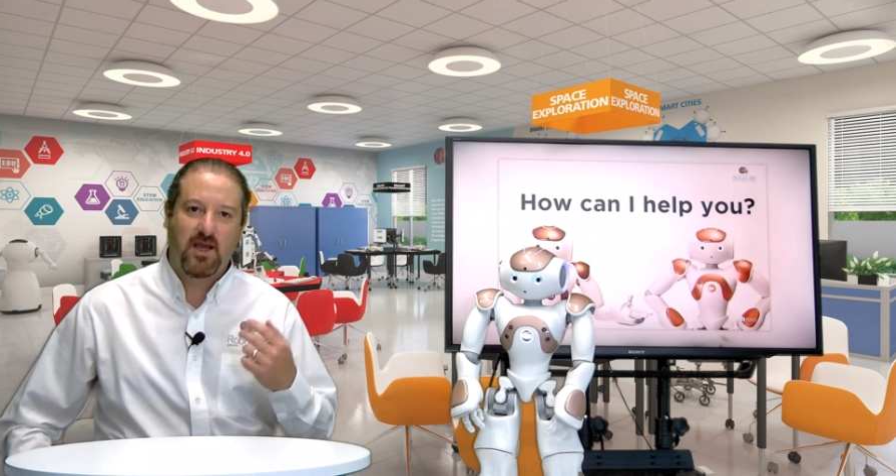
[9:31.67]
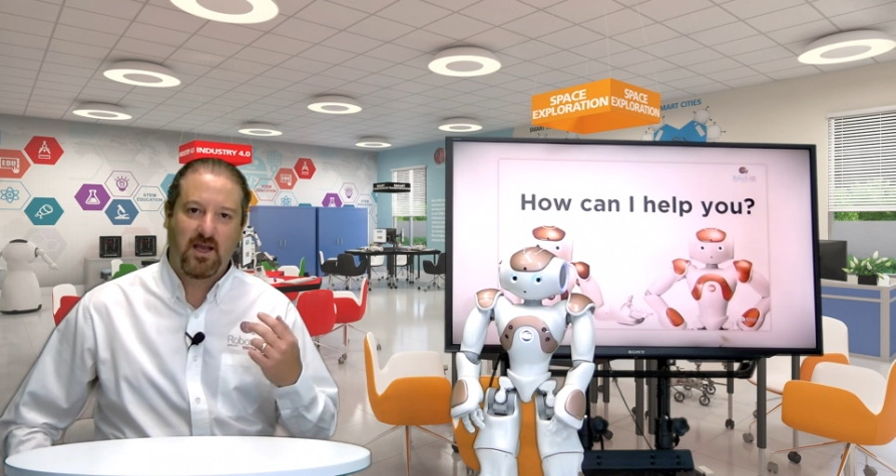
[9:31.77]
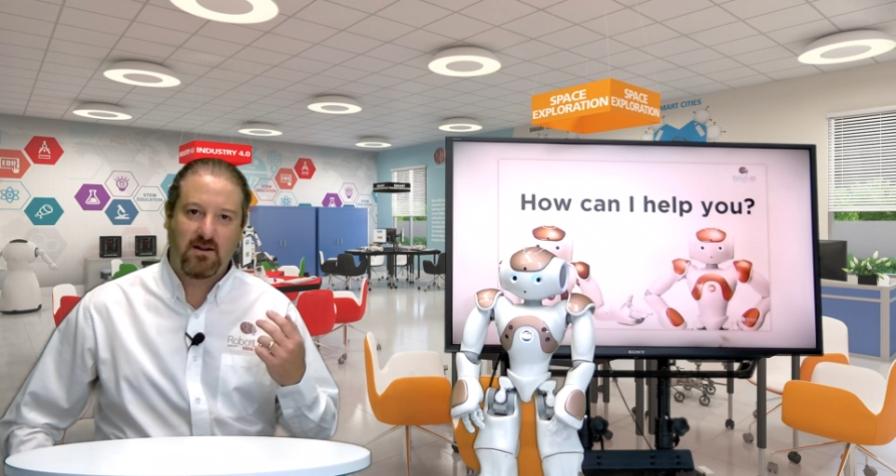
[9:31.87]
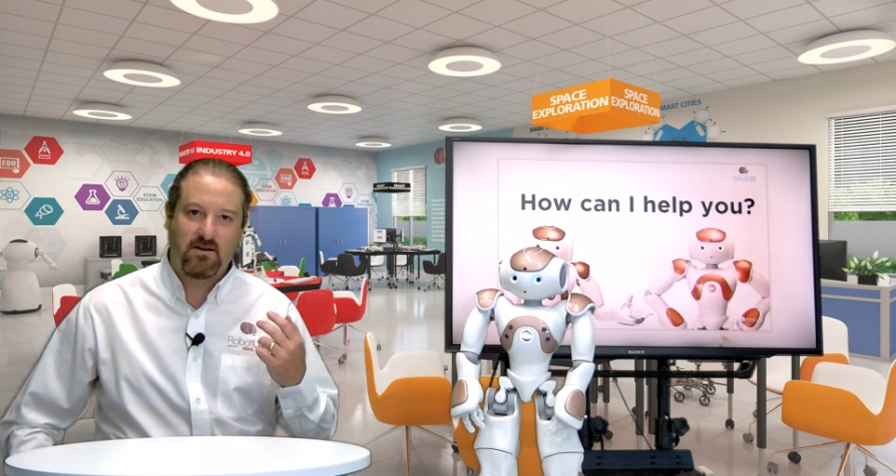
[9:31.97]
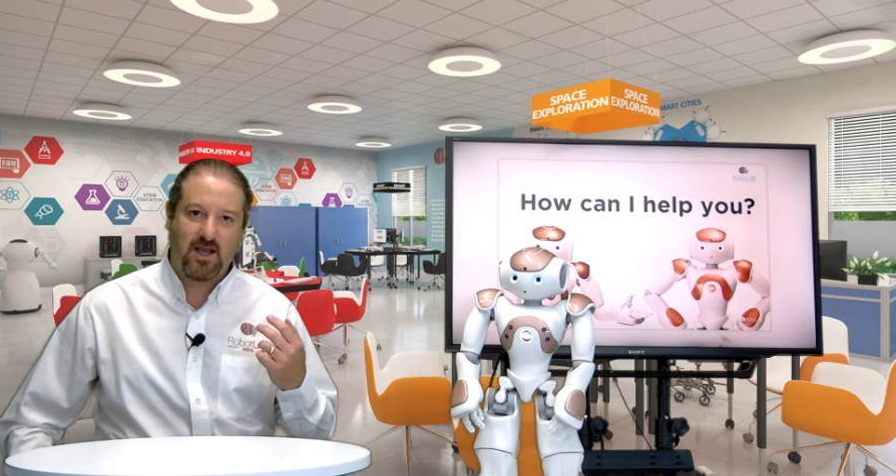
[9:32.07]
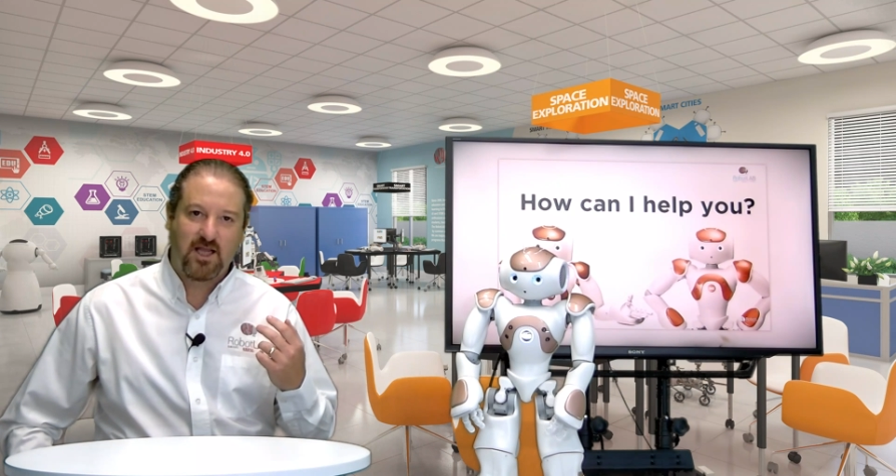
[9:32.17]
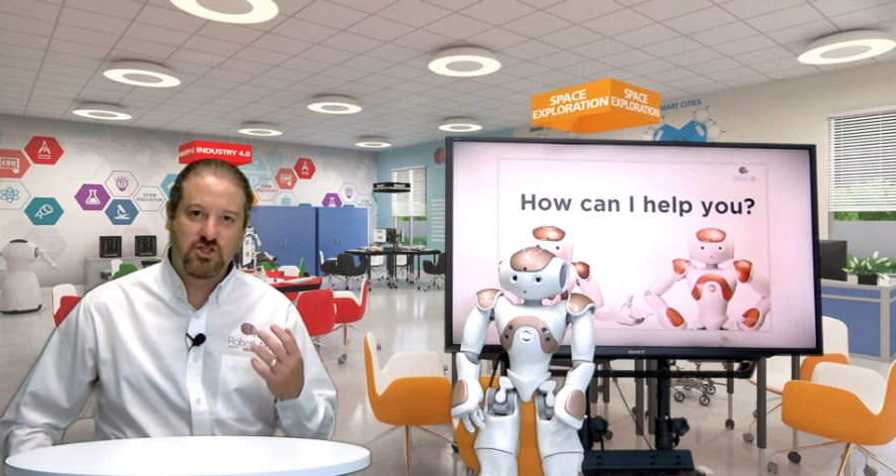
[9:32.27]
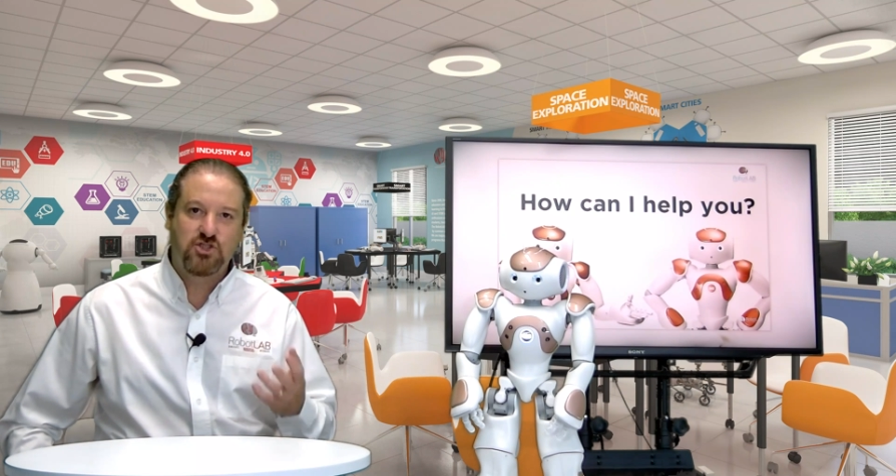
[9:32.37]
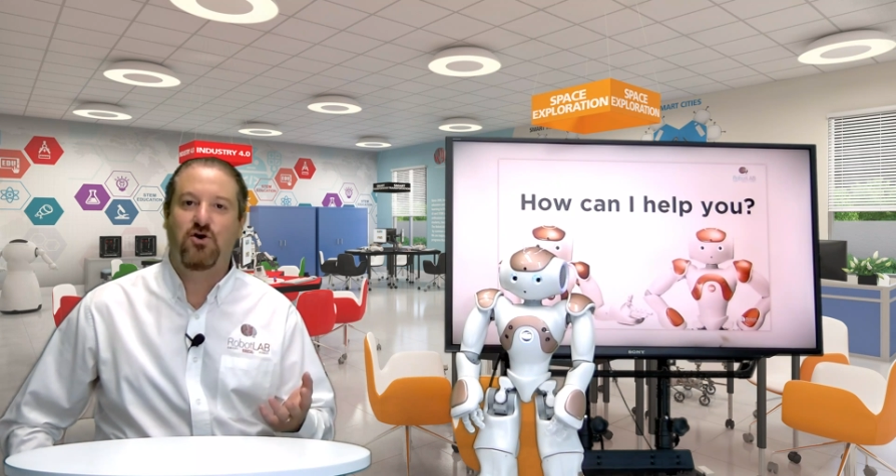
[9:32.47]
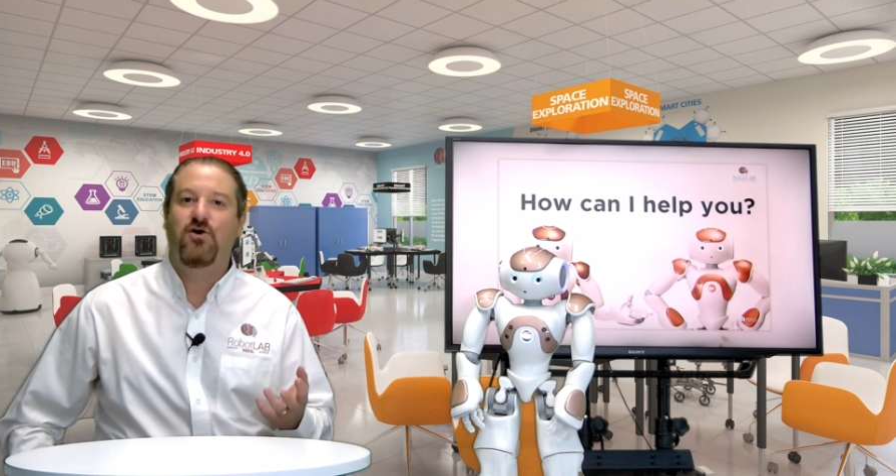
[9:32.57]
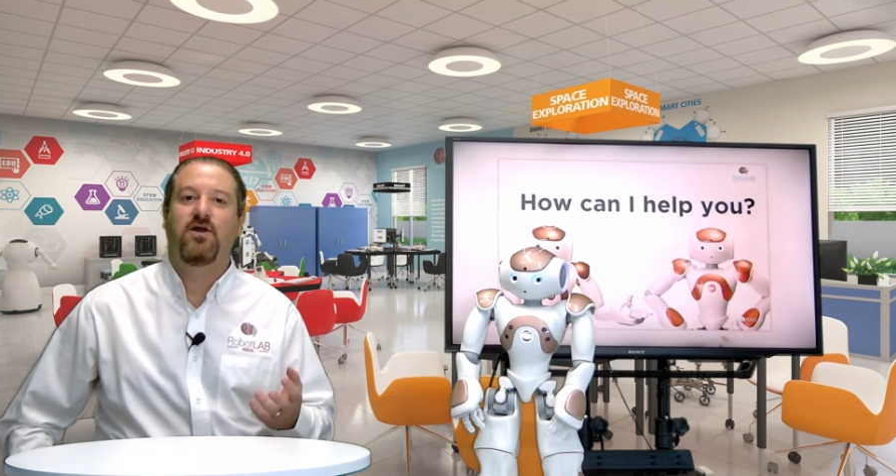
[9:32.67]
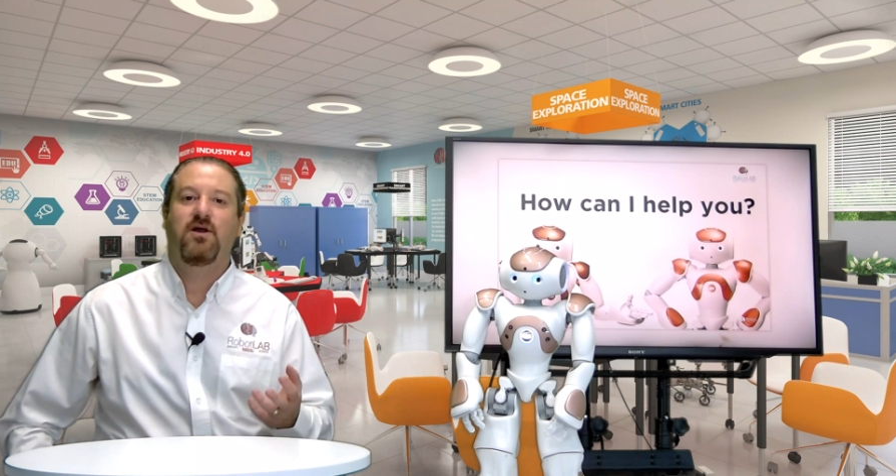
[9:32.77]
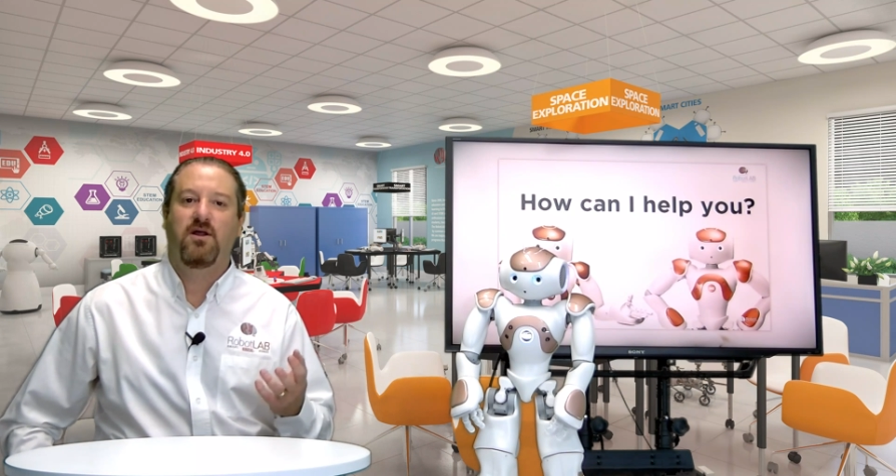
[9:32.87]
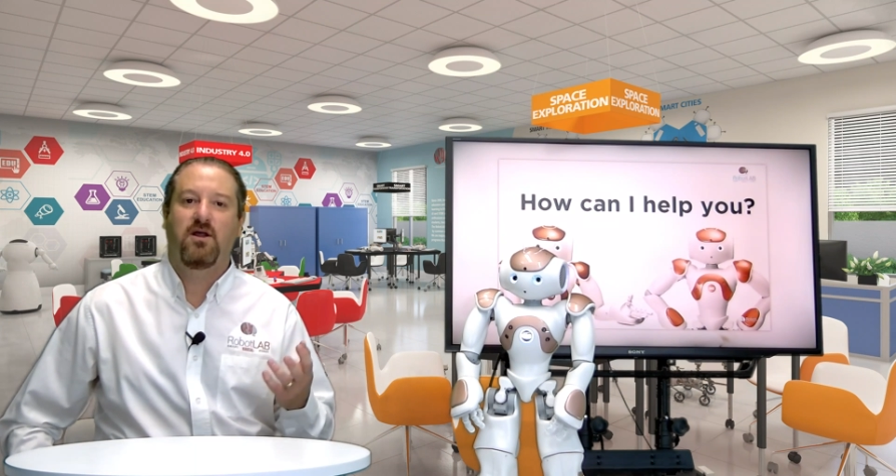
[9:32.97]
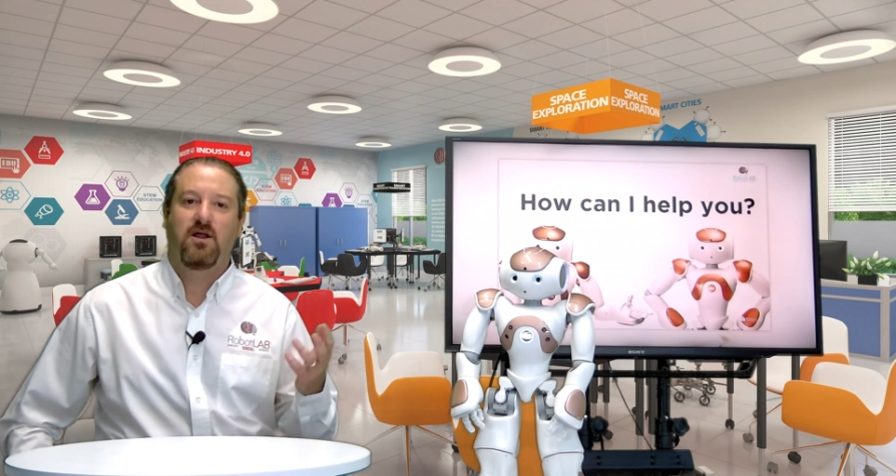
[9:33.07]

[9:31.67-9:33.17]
and enjoy